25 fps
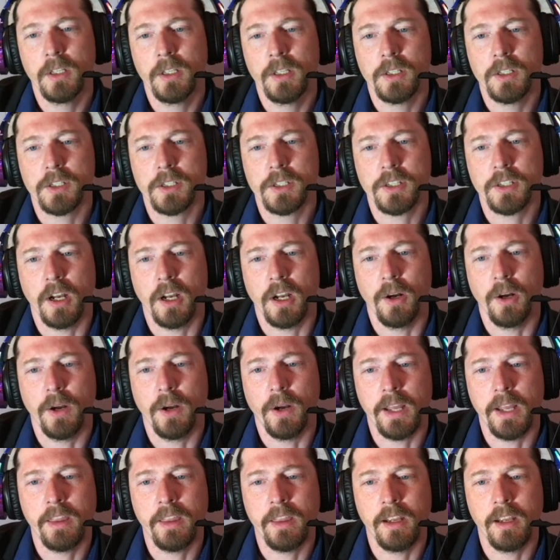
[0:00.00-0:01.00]
So I
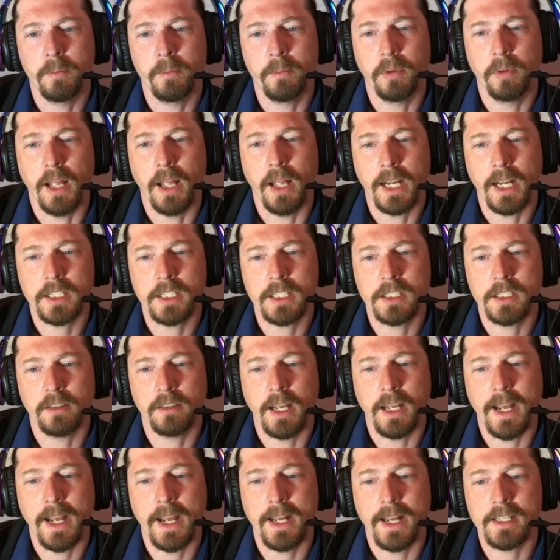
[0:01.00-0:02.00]
think black still
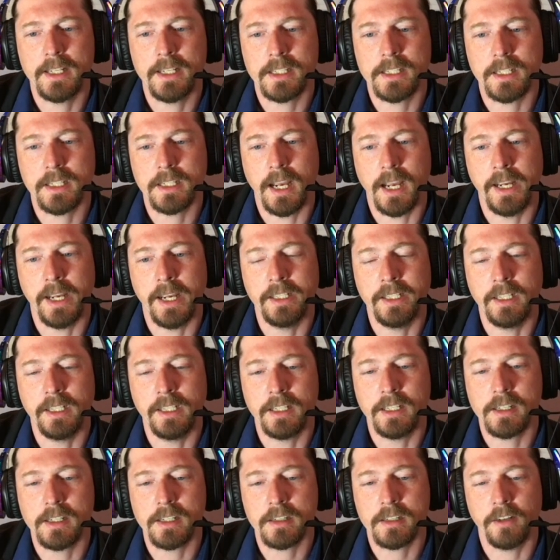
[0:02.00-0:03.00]
has
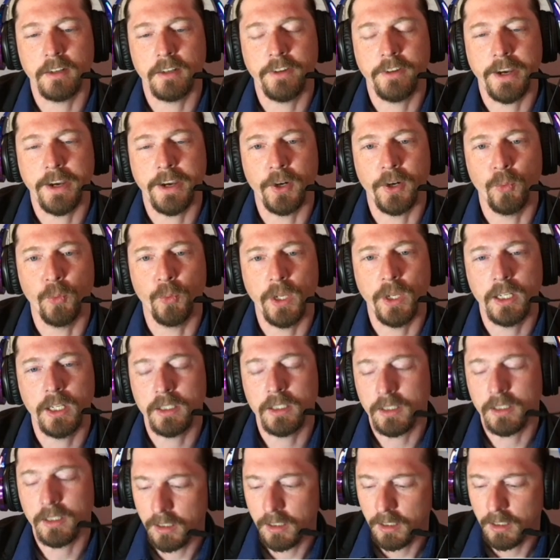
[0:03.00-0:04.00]
ideas of how to win.
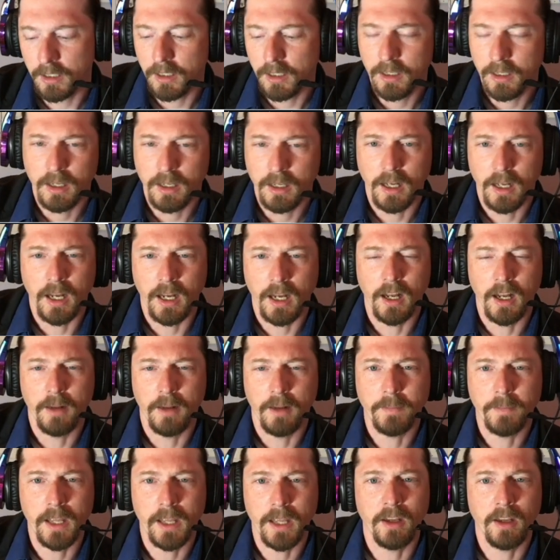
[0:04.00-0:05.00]

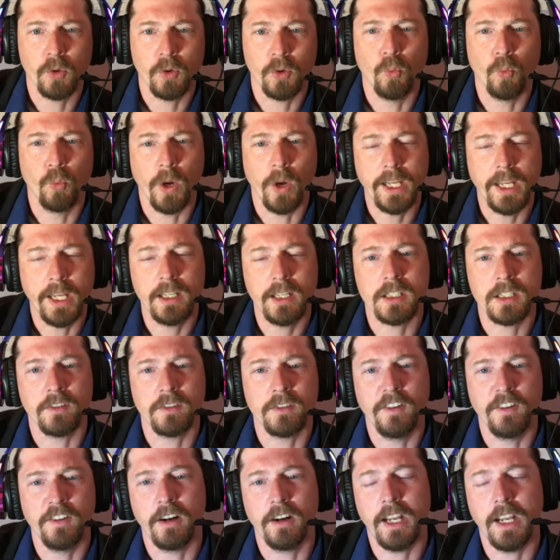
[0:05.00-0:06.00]
I think white is
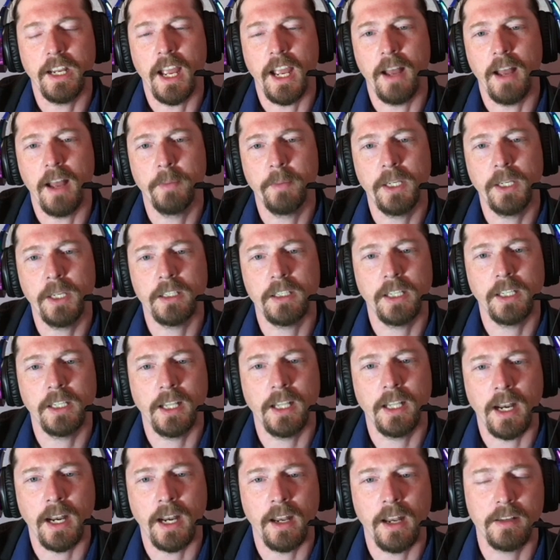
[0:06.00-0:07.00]
very happy to get
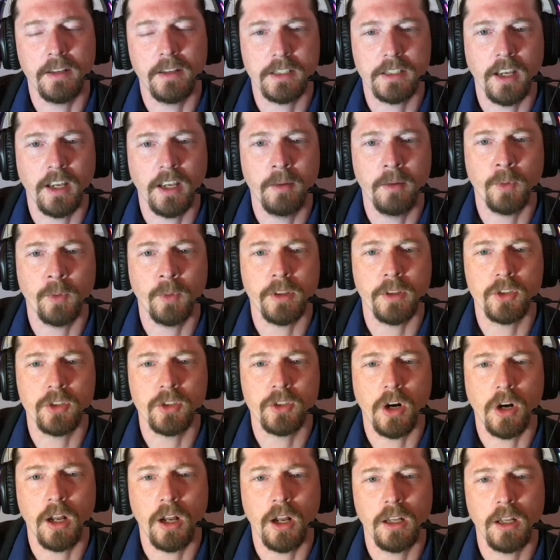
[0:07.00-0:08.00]
out of this game with a
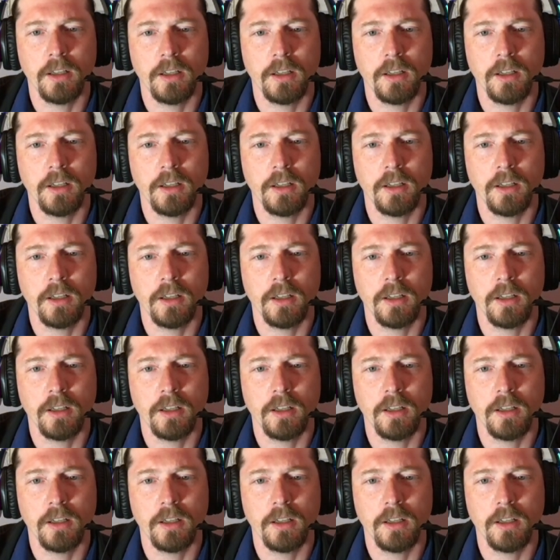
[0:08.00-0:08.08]
draw.